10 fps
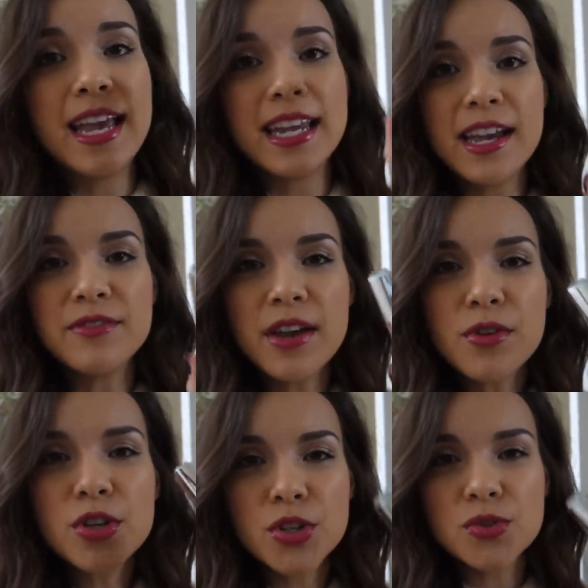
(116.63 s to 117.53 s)
and I've
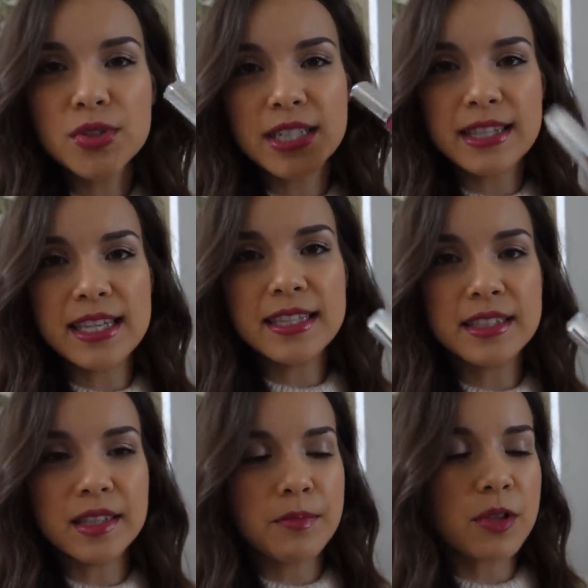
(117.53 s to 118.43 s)
never used
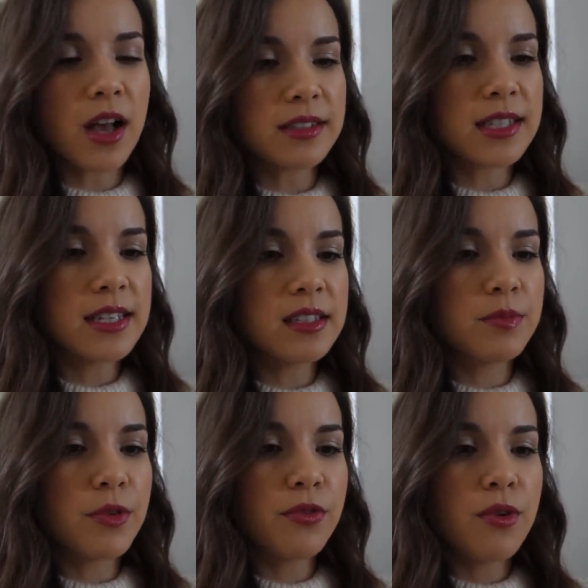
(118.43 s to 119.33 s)
these lip glosses
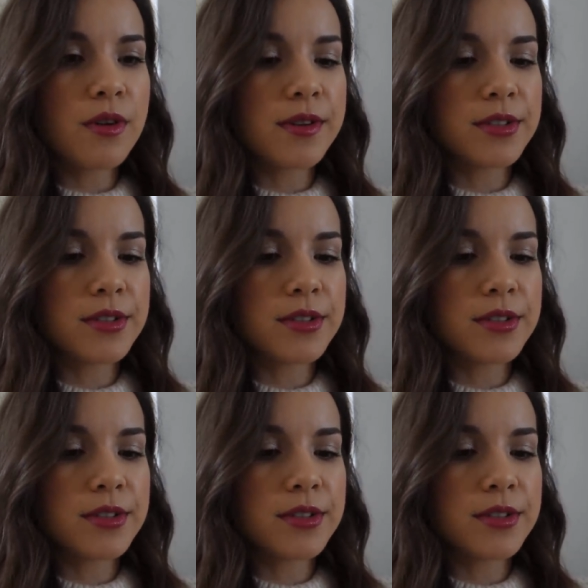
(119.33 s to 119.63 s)
before,